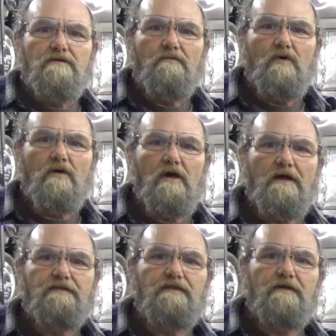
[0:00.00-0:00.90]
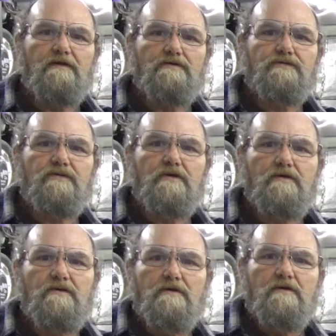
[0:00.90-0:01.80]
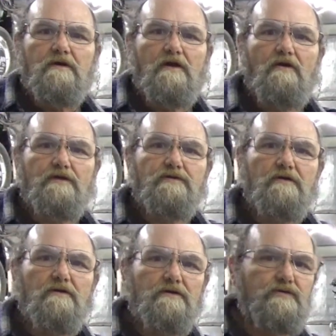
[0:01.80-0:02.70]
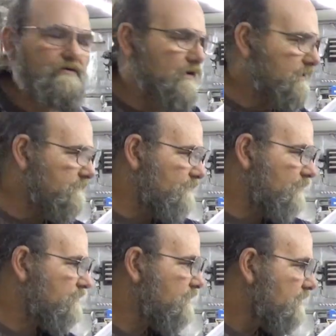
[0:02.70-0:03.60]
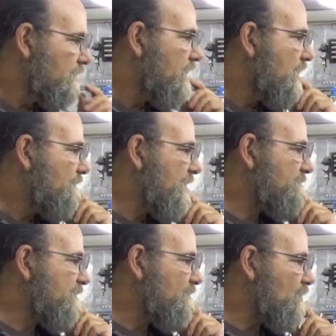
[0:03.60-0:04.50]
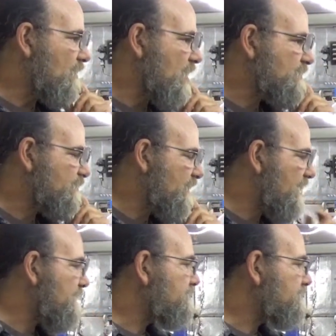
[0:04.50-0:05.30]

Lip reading: more like this. I know it's a little extreme, but maybe more like that.